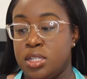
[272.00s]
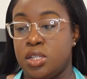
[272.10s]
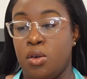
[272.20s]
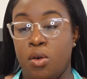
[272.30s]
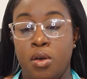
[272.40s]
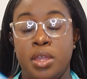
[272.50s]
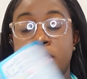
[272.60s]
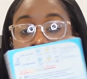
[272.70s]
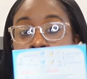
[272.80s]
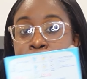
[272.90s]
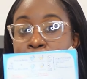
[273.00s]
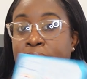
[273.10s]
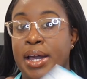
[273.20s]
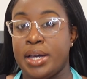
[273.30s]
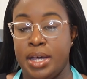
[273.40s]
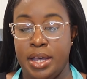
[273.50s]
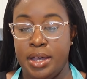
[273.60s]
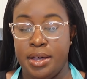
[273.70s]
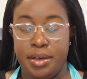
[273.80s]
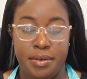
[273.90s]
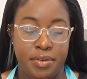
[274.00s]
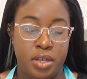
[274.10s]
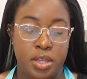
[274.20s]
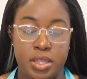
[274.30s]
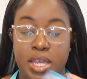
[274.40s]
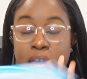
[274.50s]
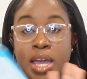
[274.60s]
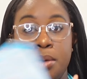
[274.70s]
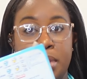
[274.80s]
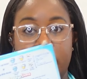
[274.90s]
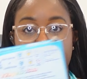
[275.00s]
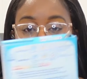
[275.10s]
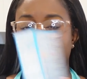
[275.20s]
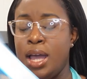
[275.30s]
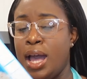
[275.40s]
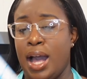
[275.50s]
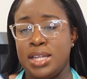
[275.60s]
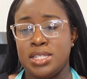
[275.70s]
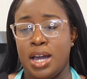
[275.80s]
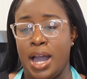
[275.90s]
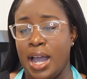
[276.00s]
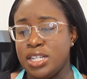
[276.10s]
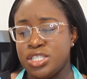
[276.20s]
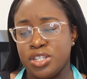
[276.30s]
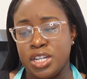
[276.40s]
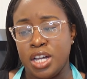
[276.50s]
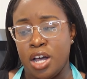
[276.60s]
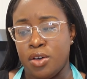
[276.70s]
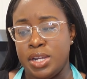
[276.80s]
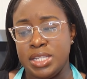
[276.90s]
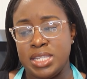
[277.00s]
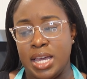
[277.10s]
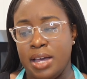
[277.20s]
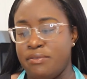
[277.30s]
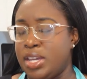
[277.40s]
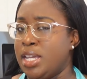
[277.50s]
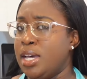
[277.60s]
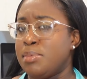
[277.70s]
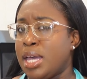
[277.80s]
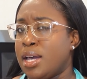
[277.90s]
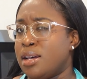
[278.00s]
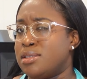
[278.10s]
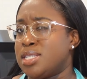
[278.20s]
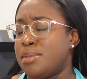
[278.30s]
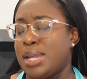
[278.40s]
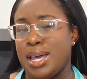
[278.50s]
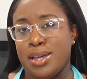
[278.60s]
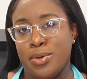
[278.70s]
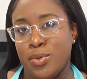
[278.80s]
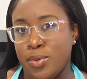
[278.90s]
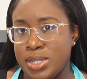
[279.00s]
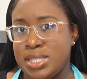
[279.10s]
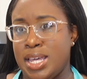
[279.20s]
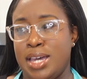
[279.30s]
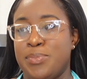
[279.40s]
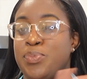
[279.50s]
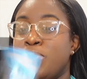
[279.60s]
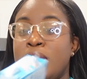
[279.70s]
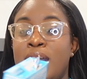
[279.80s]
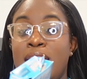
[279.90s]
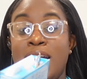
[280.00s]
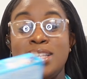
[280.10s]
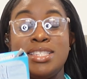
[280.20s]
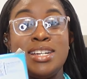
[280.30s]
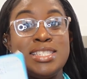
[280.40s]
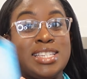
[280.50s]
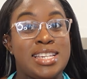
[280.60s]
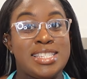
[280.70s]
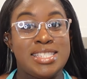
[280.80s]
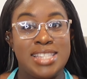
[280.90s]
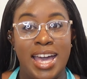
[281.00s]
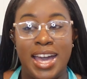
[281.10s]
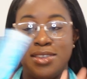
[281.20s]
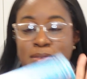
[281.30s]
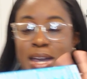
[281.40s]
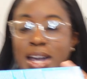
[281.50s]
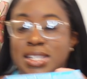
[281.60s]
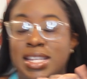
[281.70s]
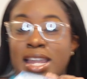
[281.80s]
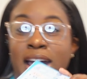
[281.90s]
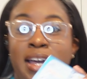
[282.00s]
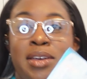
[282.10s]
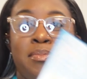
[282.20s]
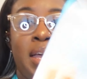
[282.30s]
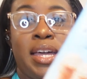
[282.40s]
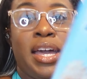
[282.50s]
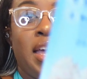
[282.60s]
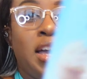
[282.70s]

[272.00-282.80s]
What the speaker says: So on the back of the cake batter, I saw an ice cream cone. It said confetti cupcake cones. I'm like, what's that? I turned to the side, you guys, and I could make a